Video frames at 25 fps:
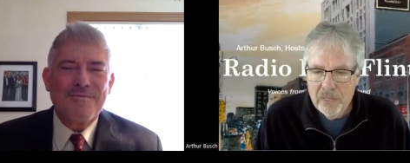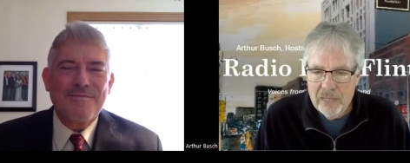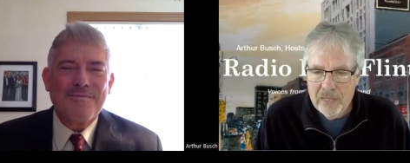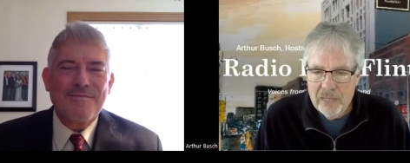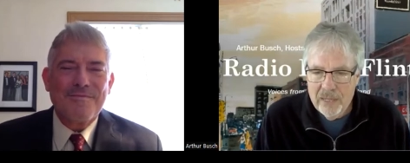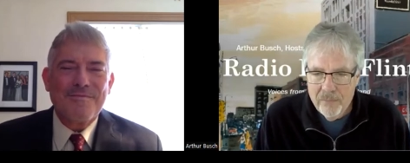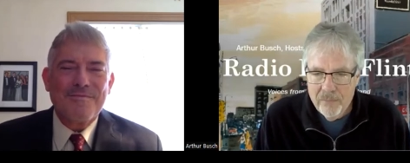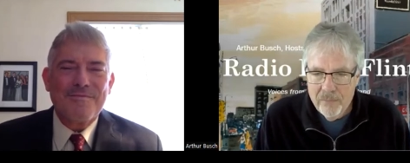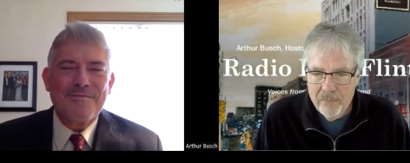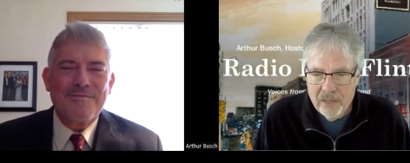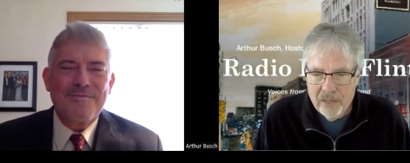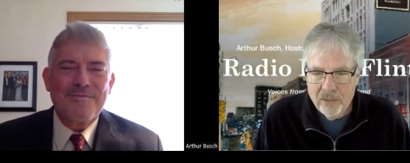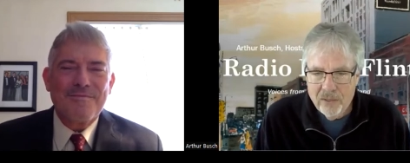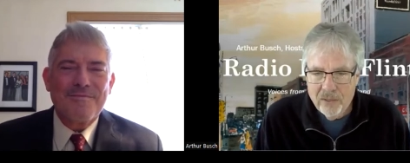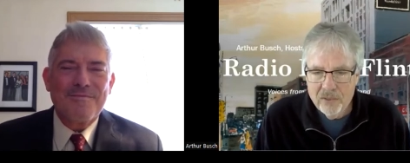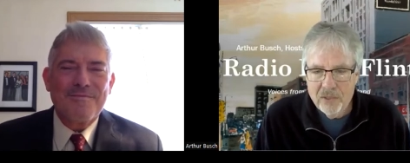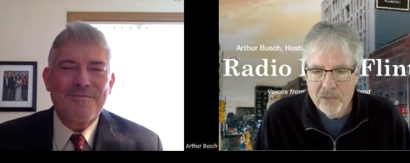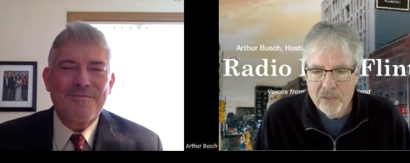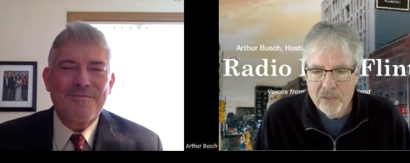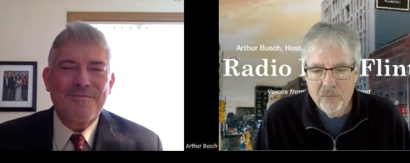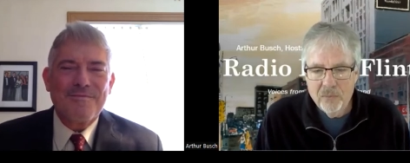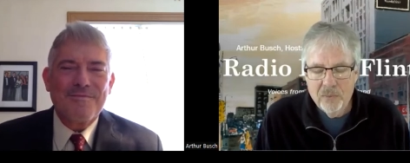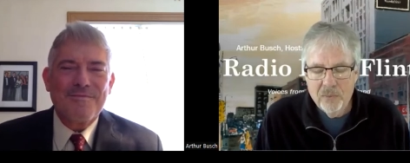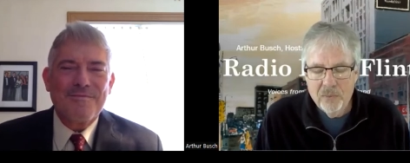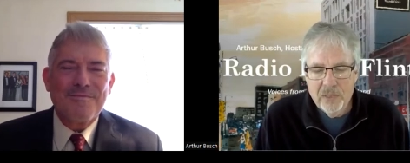
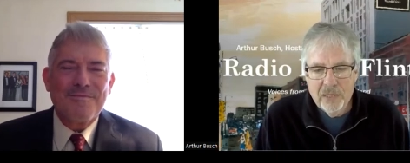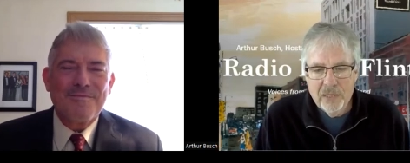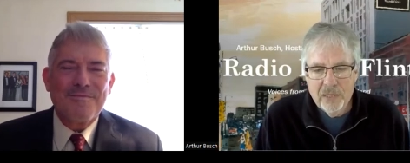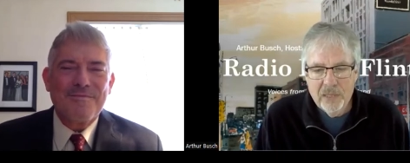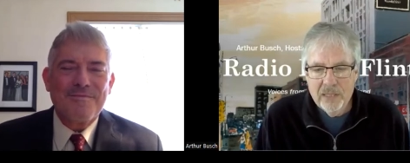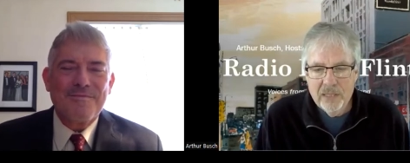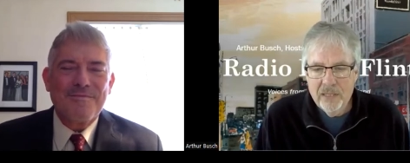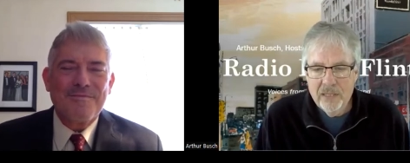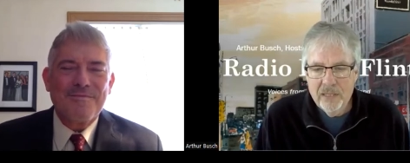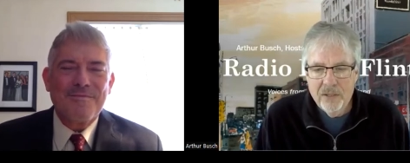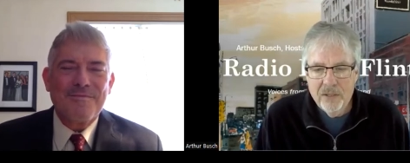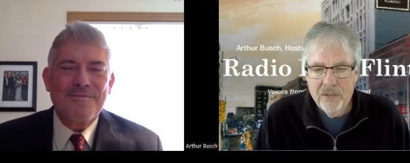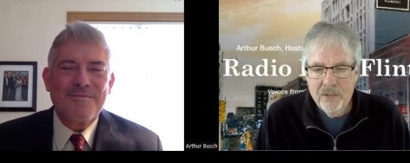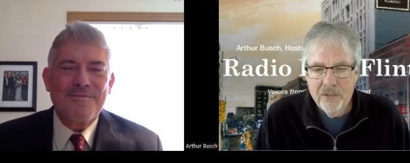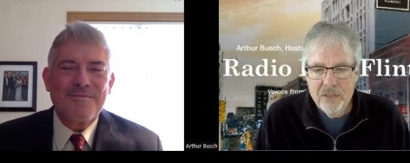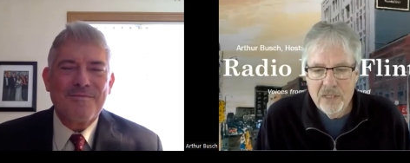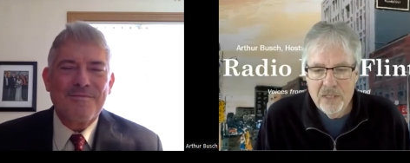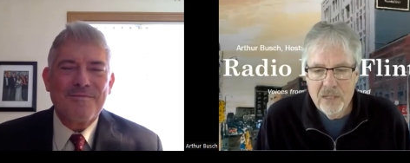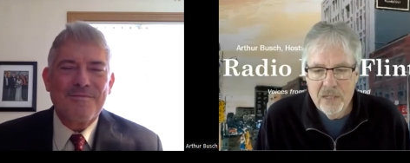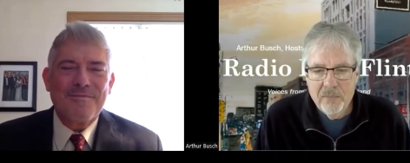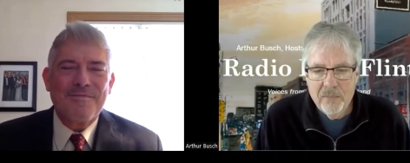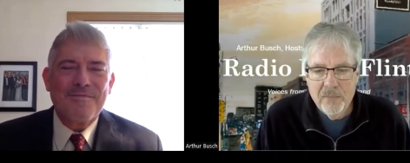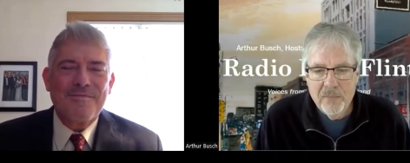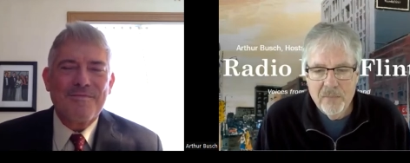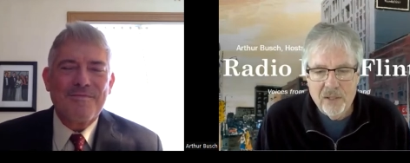Speaker 1: emails, we didn't
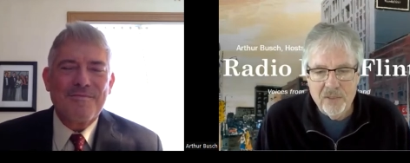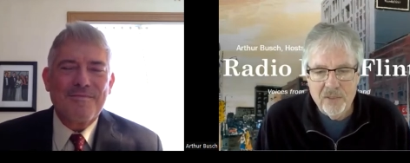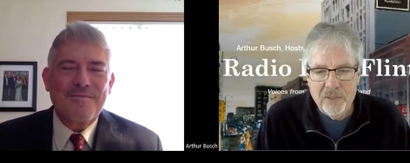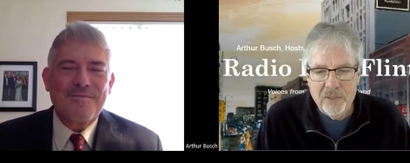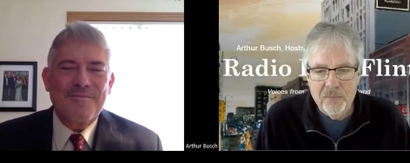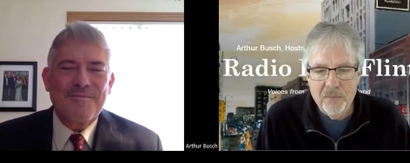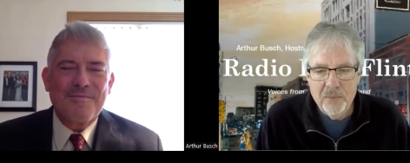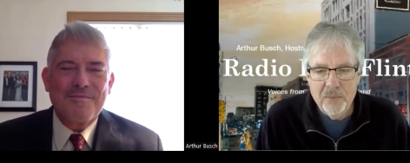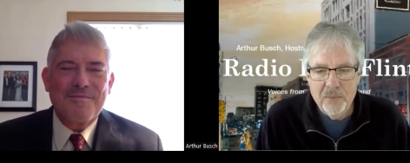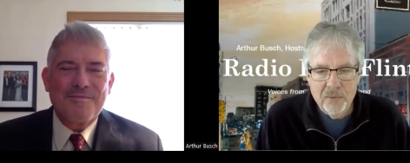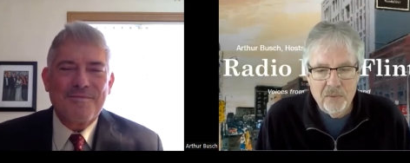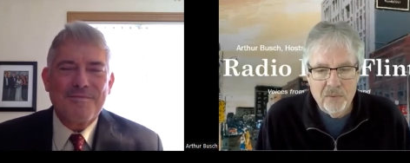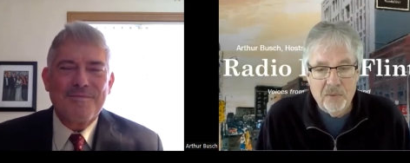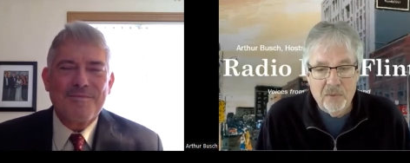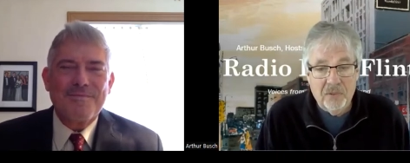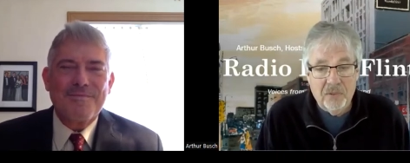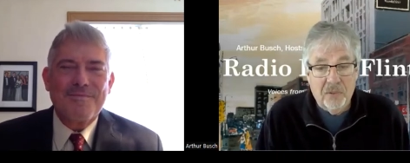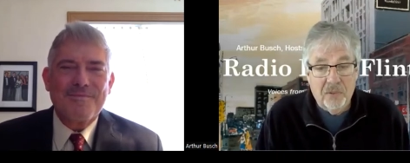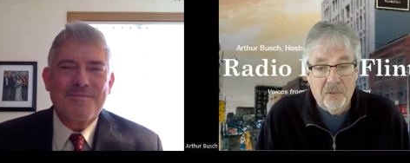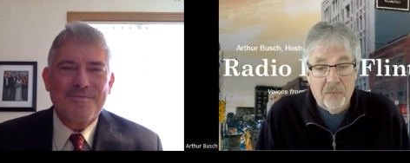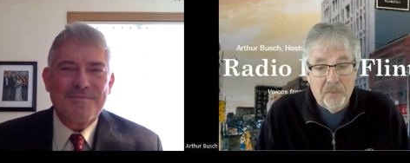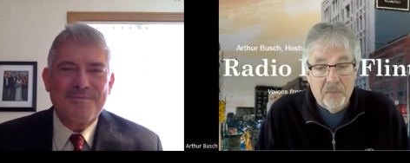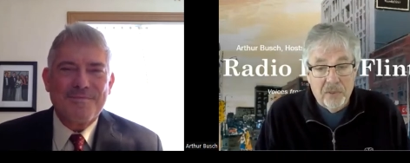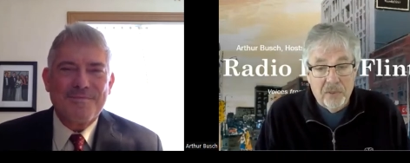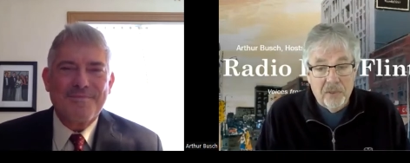use emails. We
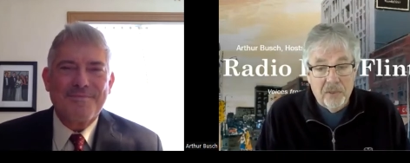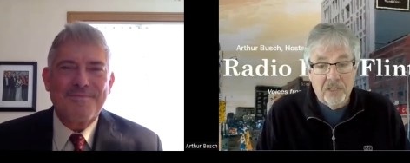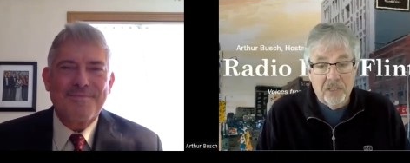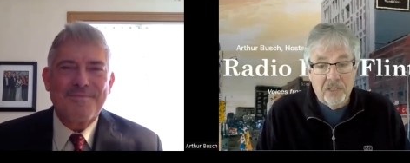used